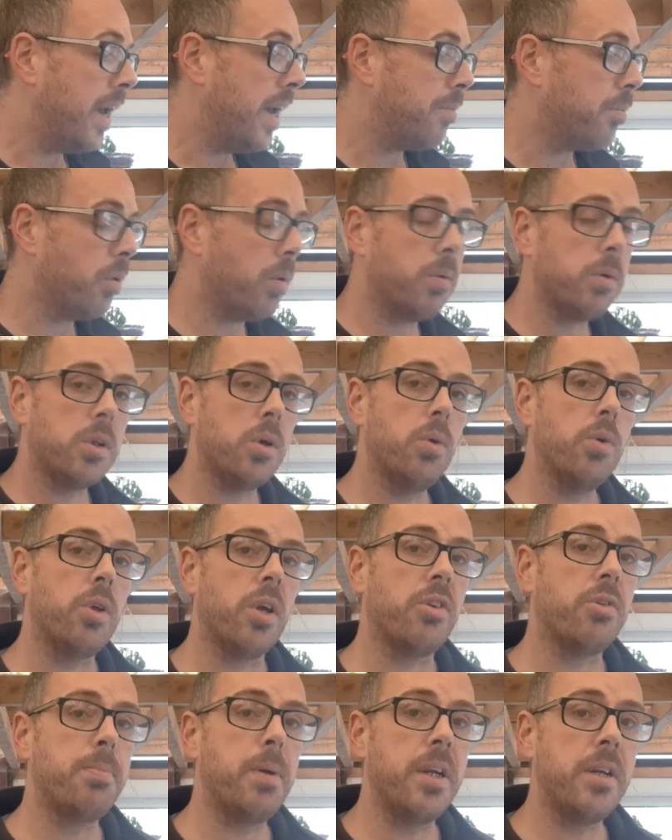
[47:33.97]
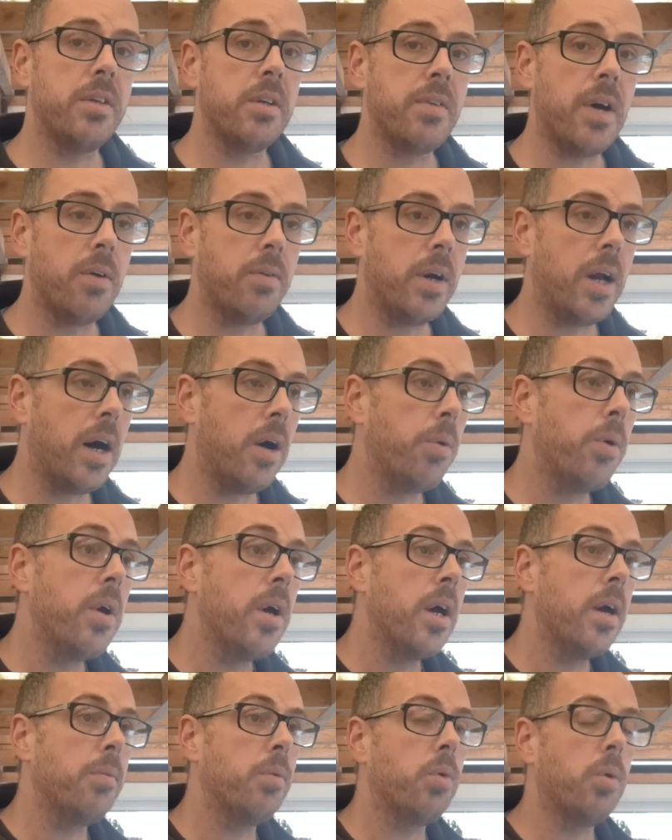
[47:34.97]
But what we'll do is I'll spin you around now
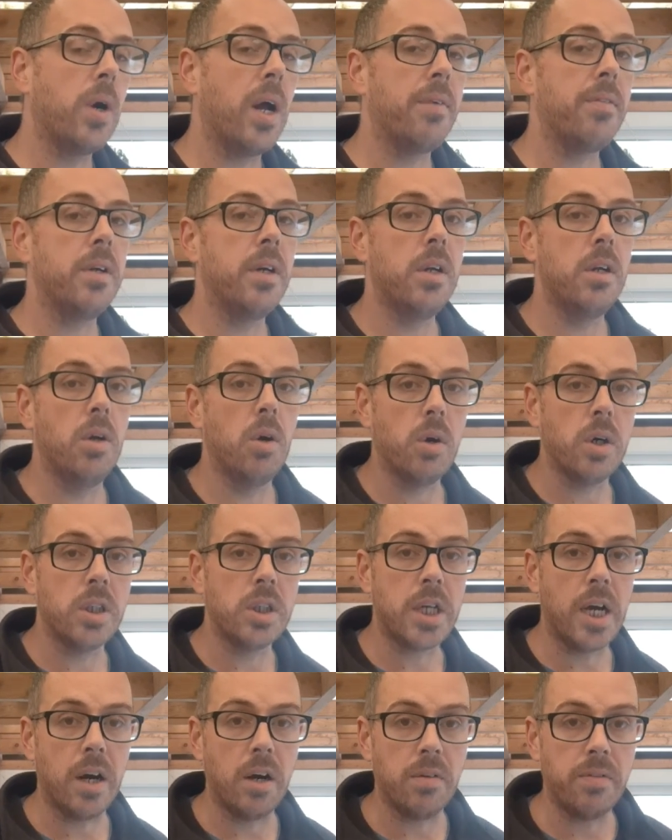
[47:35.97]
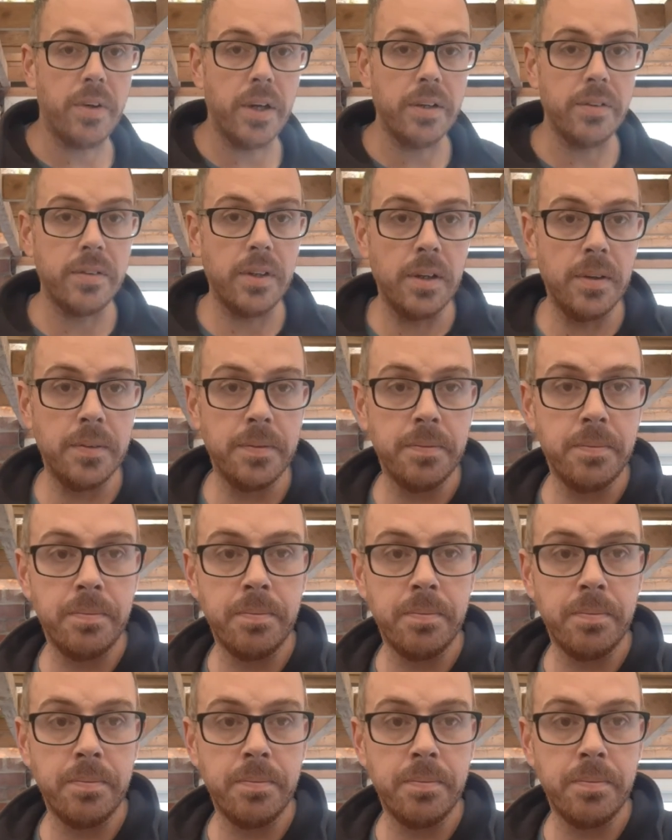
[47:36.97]
and go and have a little look and check on things.